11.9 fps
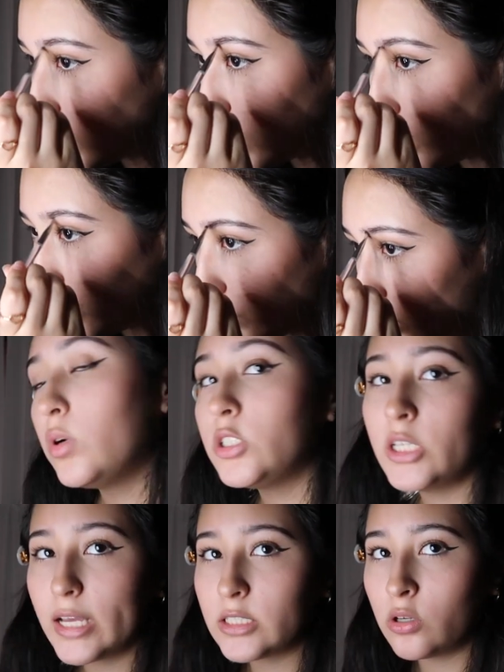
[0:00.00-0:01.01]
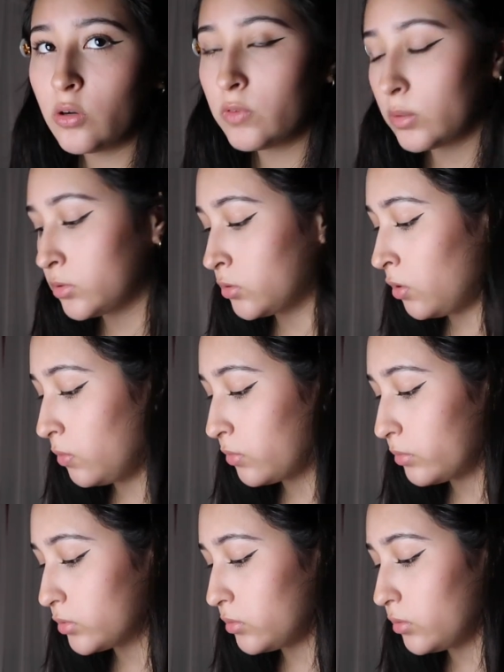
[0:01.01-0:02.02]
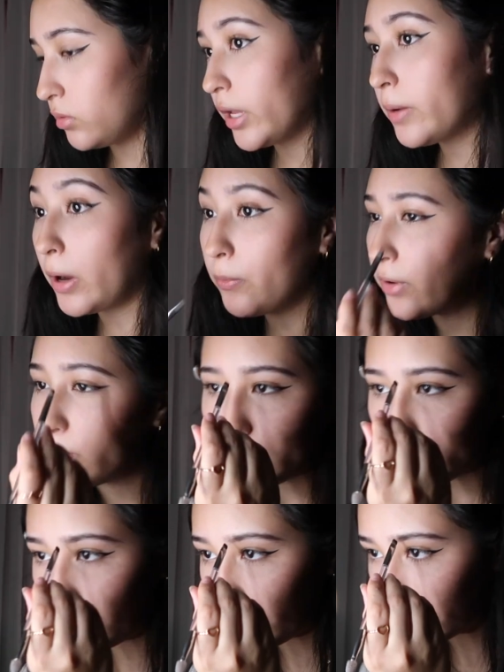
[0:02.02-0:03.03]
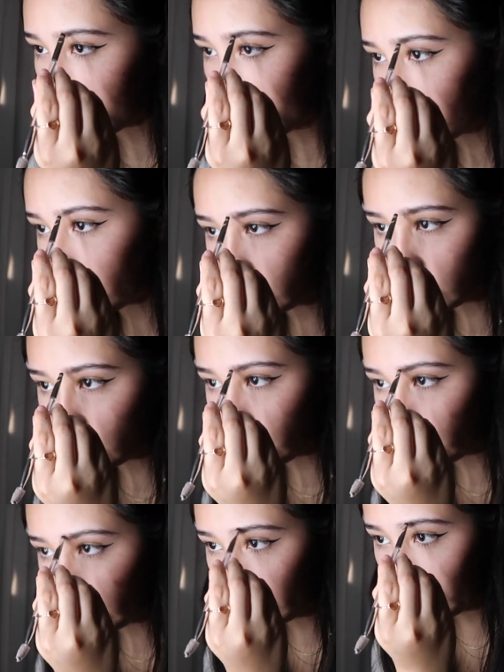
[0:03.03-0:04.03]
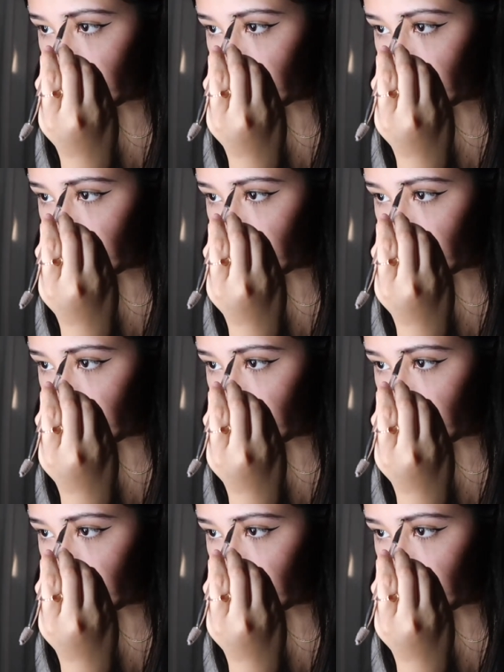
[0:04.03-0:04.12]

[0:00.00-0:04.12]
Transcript: Cause I'm bored. When she gets home from school though. Like, I wanna play Roblox today though. Just for fun.